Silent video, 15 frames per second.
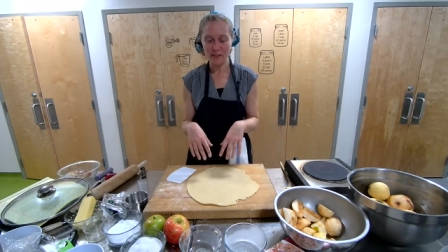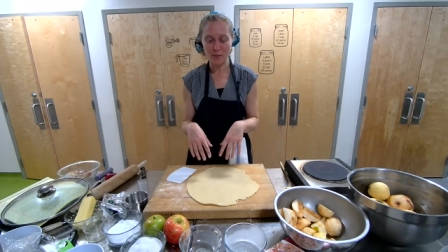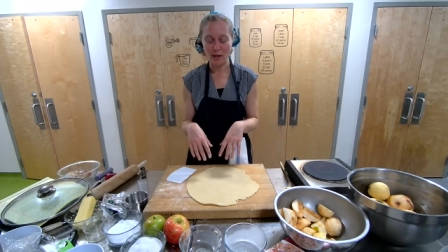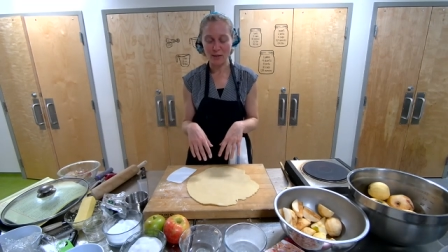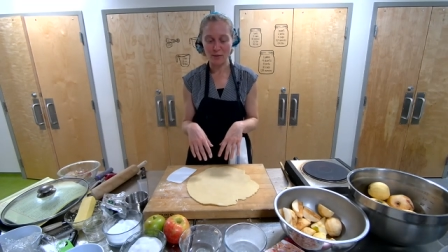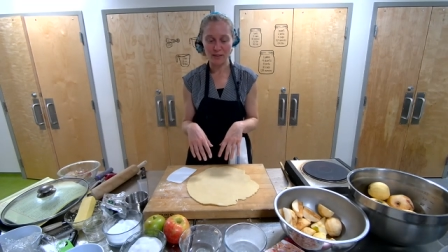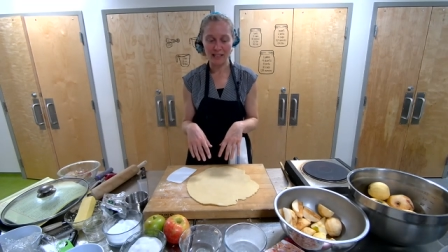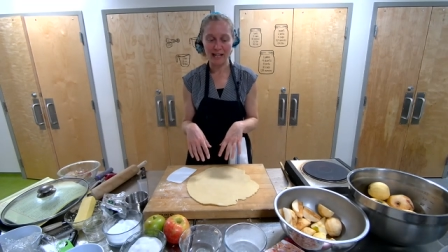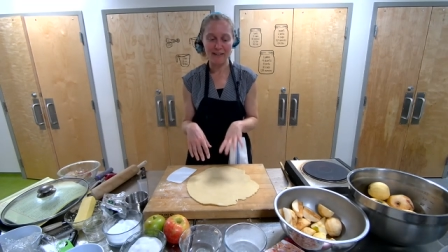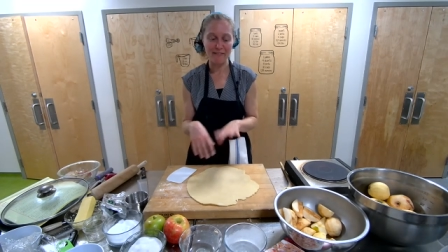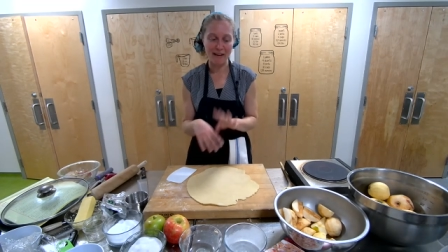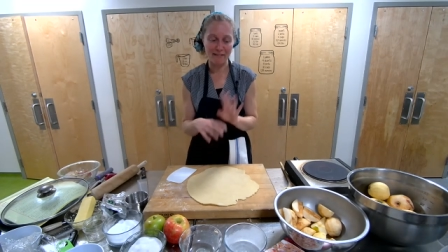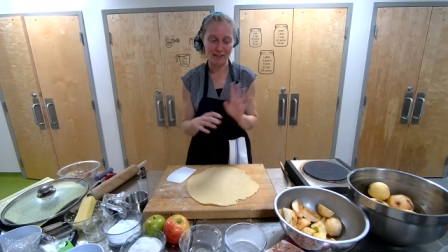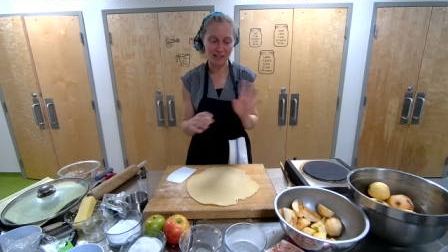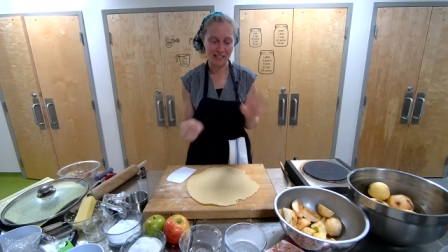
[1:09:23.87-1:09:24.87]
So I don't think I've
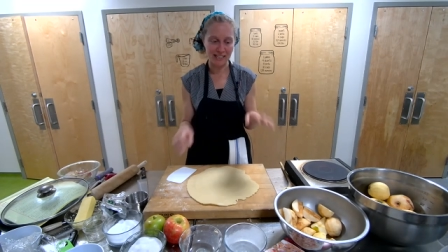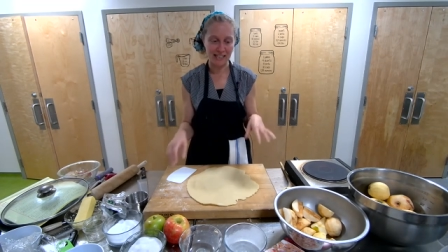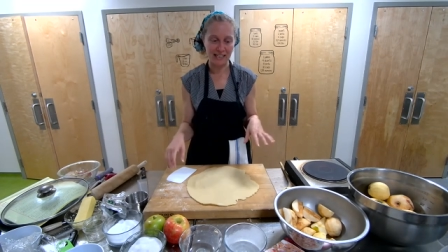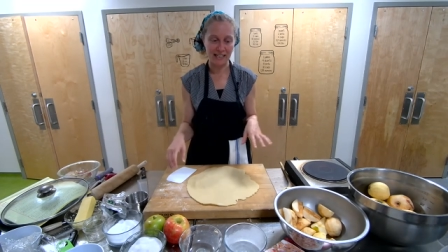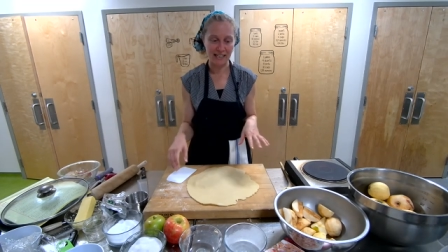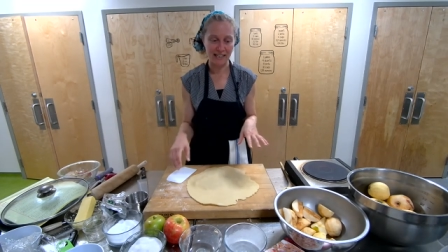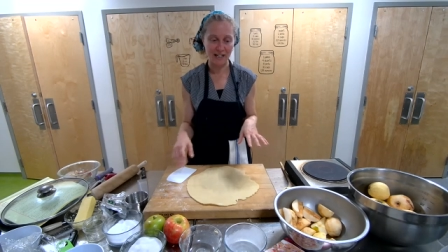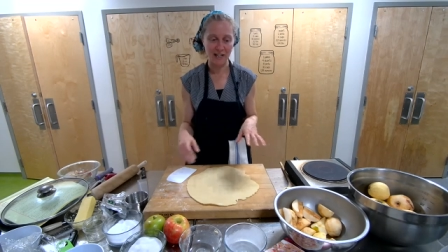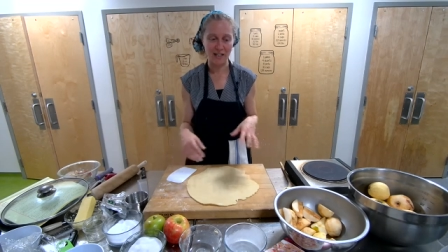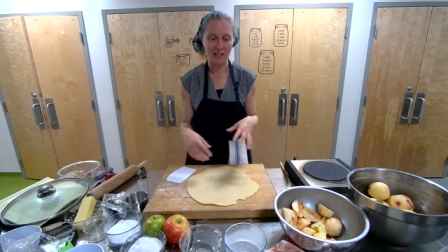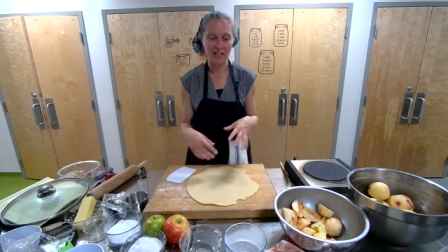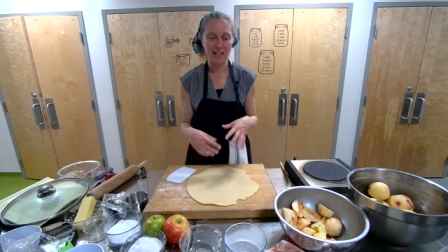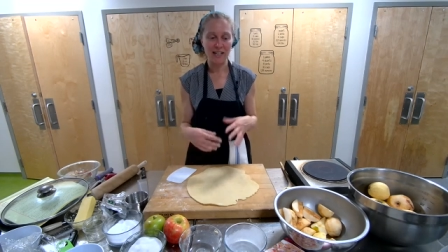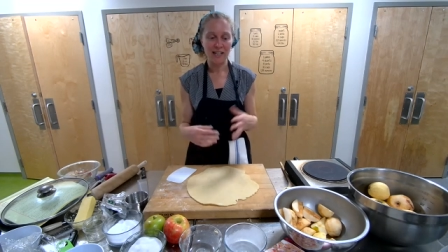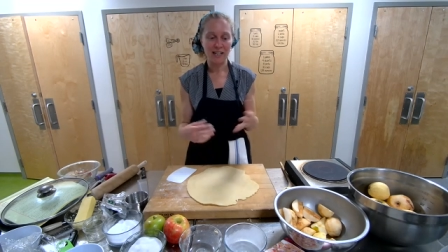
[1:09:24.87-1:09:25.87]
ever seen the tart
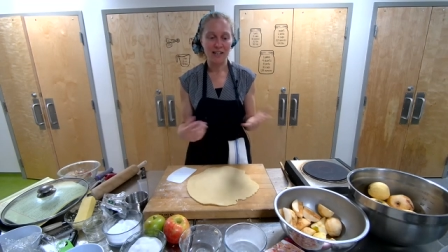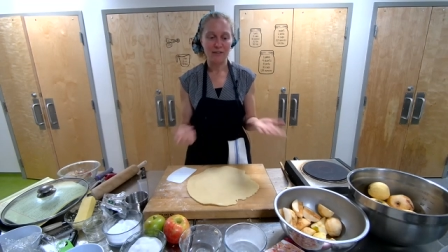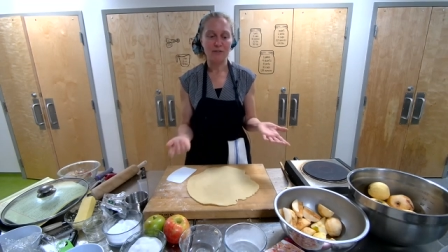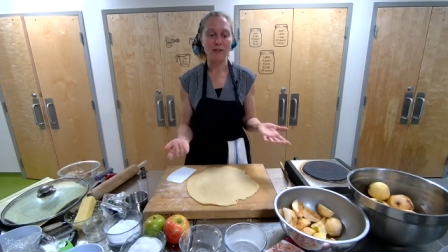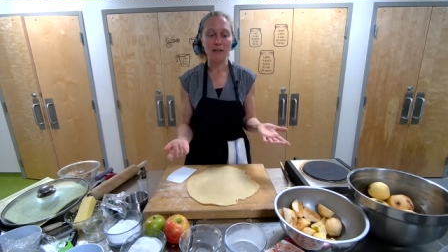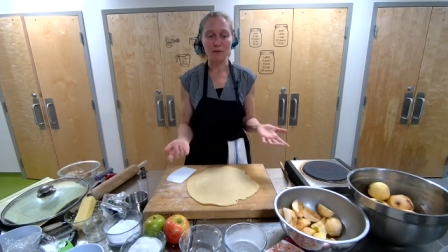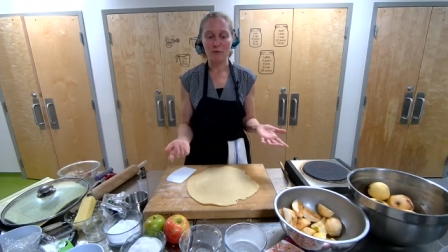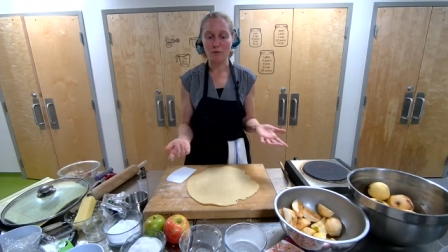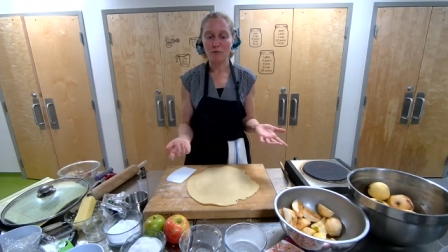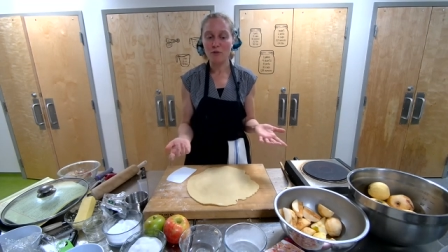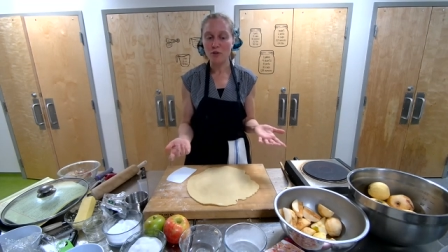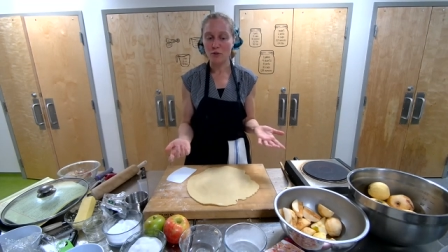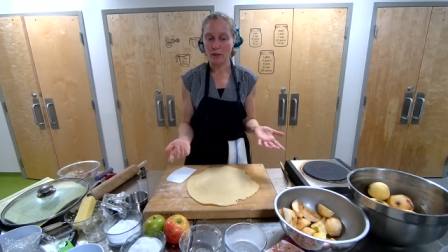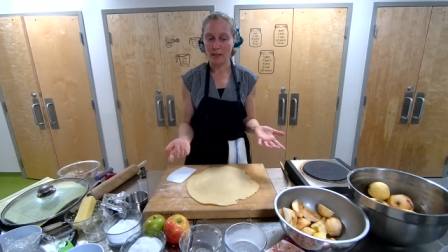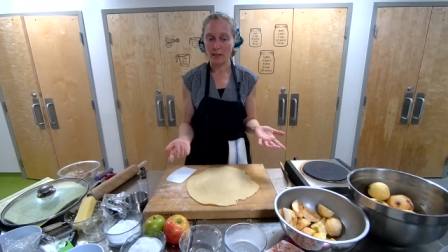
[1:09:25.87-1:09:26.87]
really
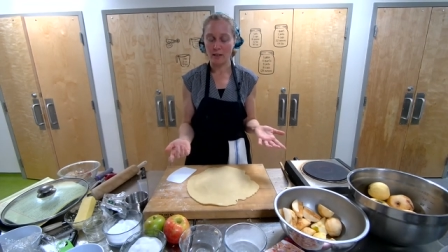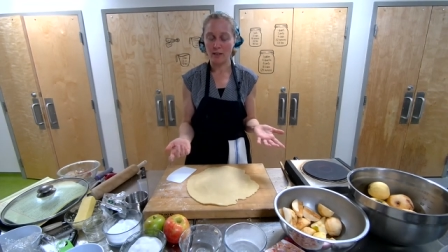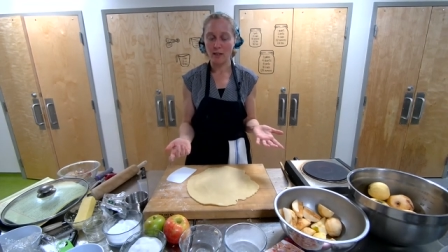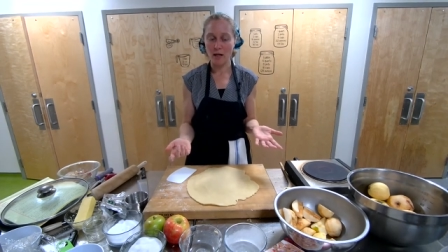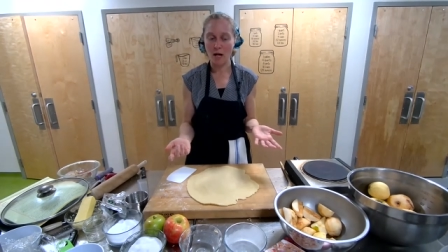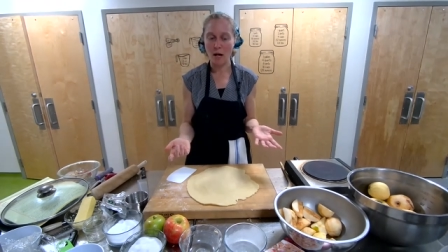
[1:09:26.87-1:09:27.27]
refrigerated.